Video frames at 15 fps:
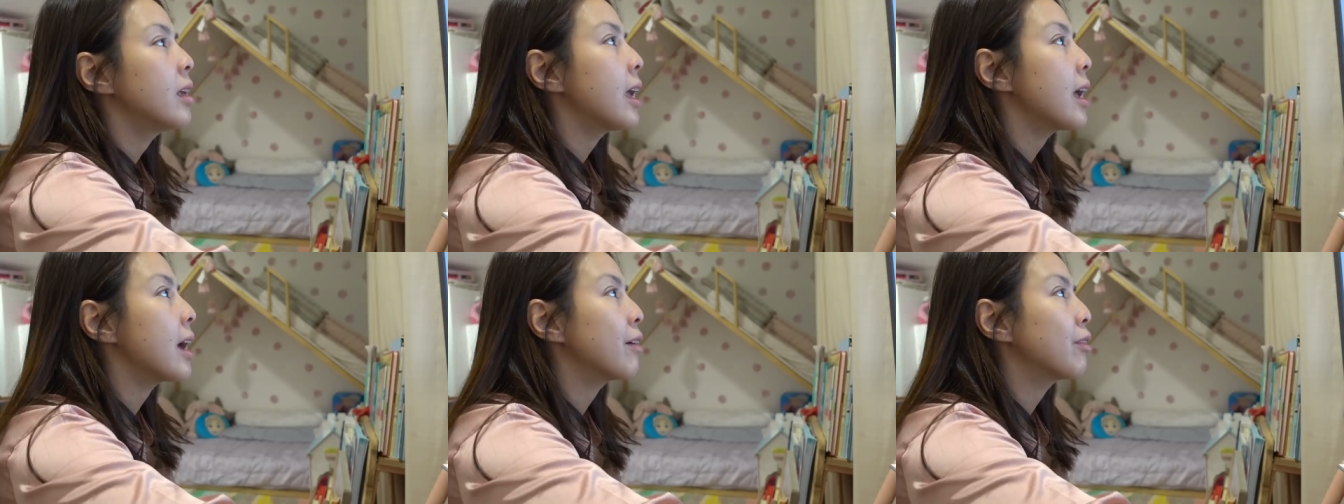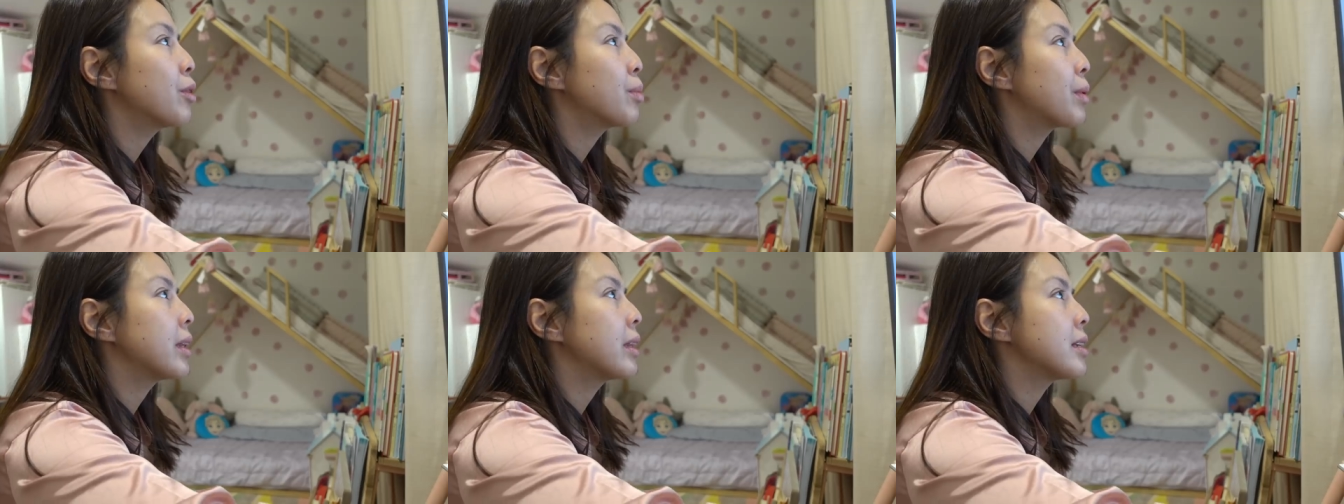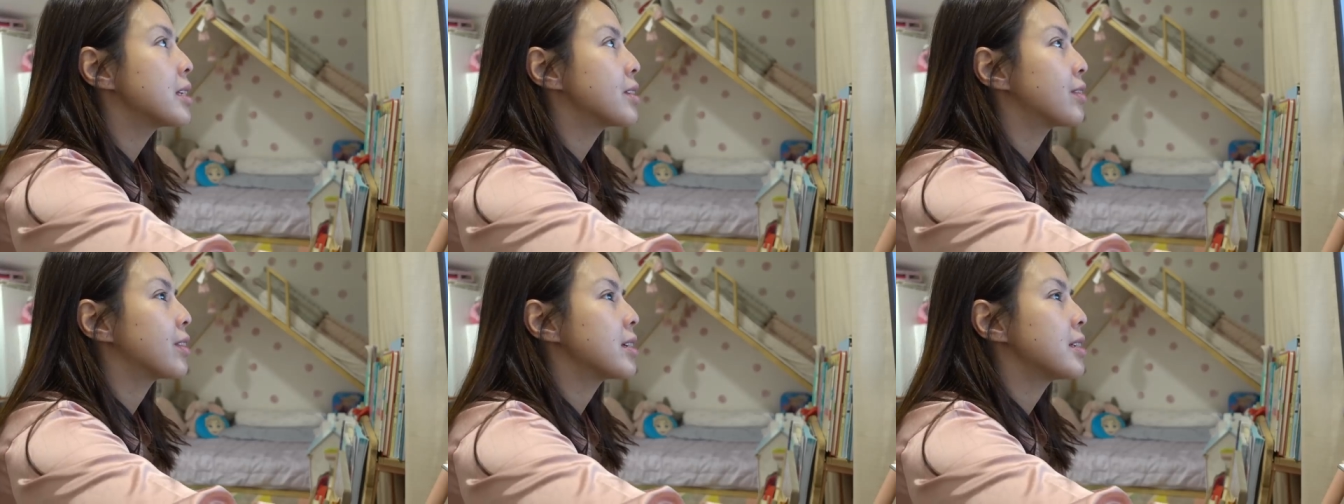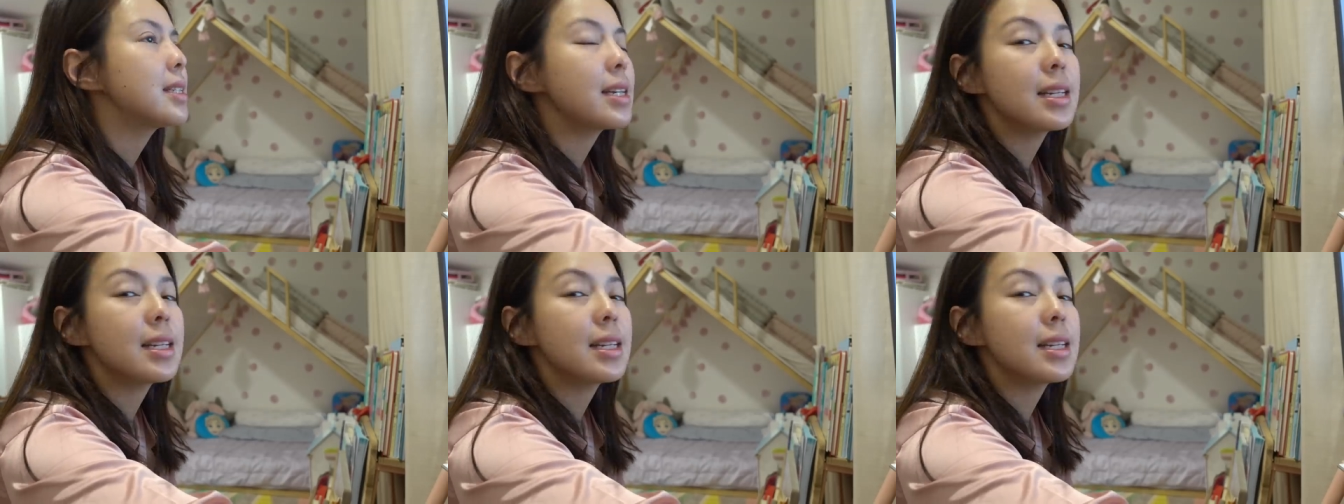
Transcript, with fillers: Okay, I have to print this first.